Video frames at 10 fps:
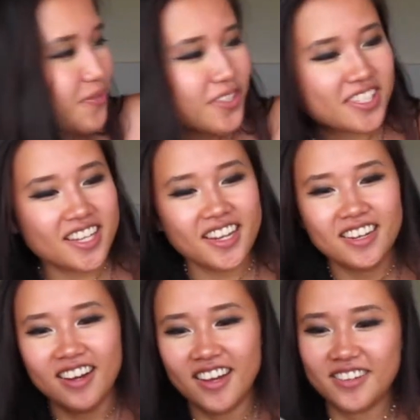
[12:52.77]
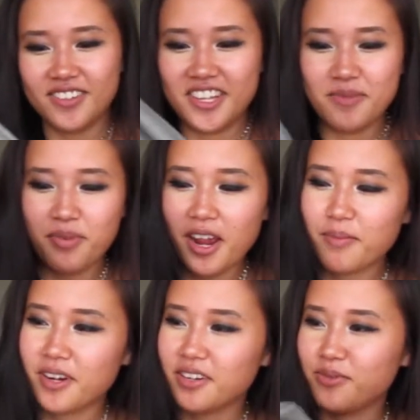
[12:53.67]
the first thing I got in
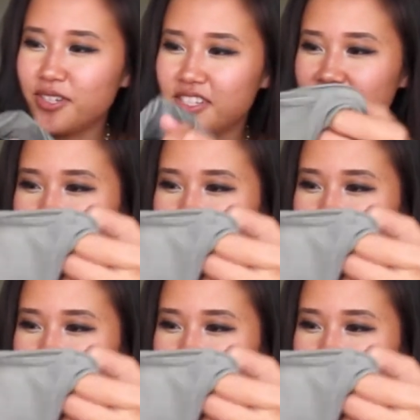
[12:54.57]
Primark was